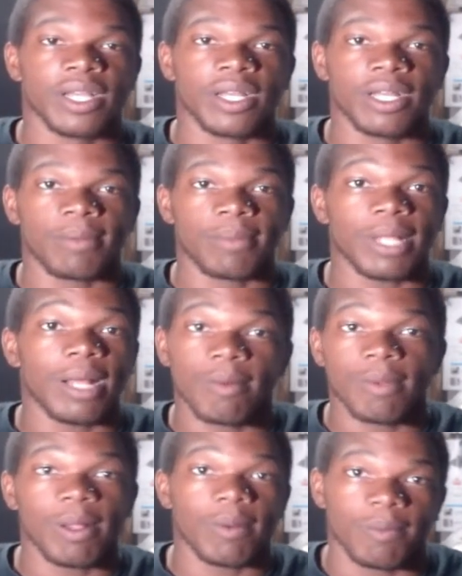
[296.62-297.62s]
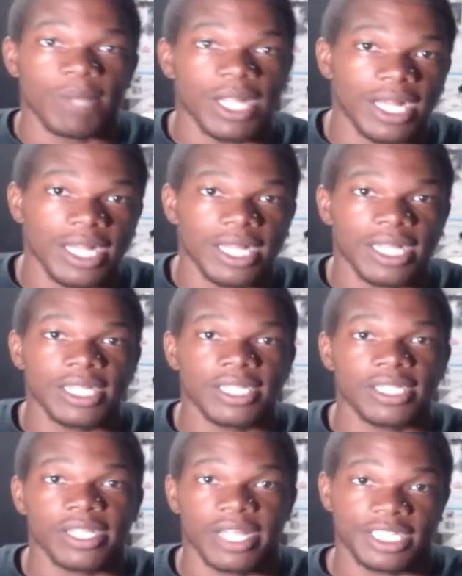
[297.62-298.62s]
blah blah blah blah blah.
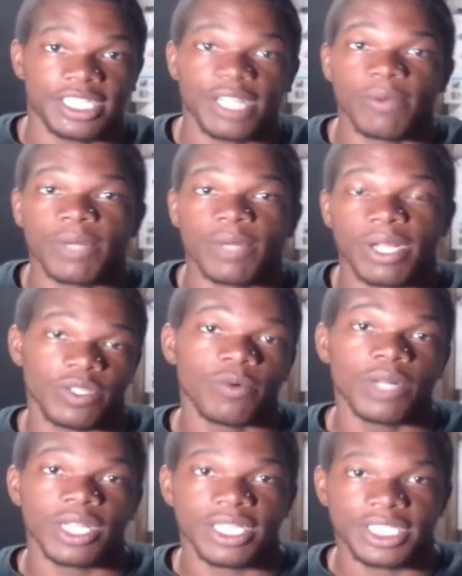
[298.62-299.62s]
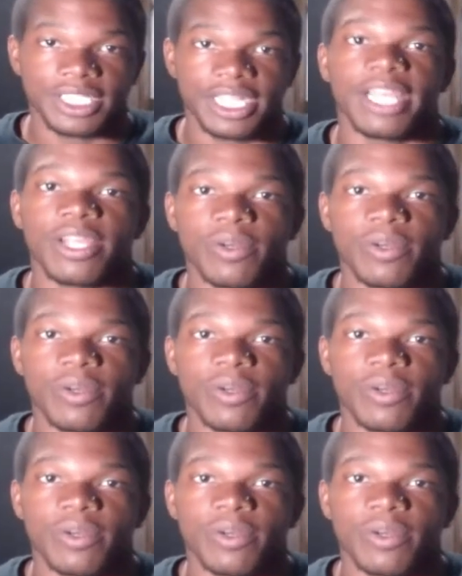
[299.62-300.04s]
Like say whatever you wanted to say or